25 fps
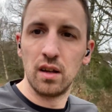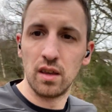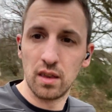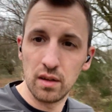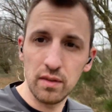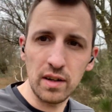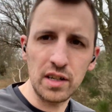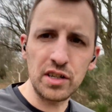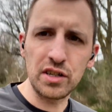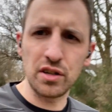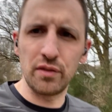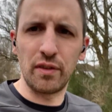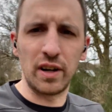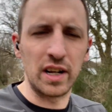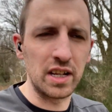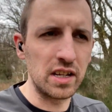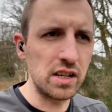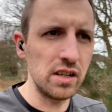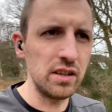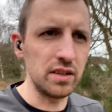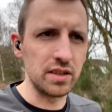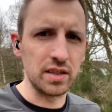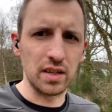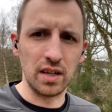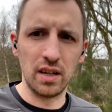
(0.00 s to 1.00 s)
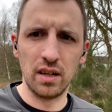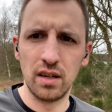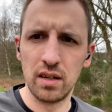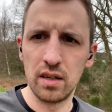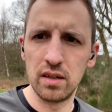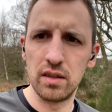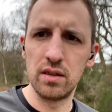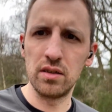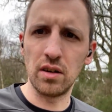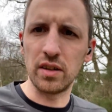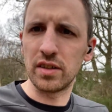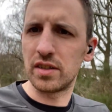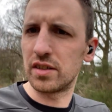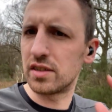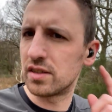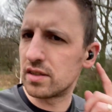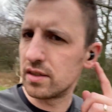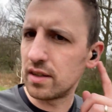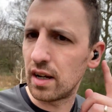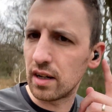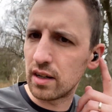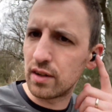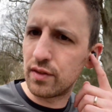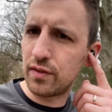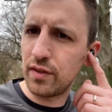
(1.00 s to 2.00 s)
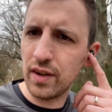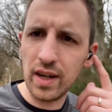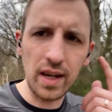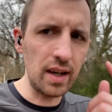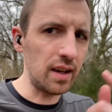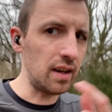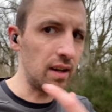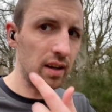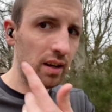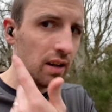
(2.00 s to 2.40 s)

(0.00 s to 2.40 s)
They're actually really good. Nice snug fit.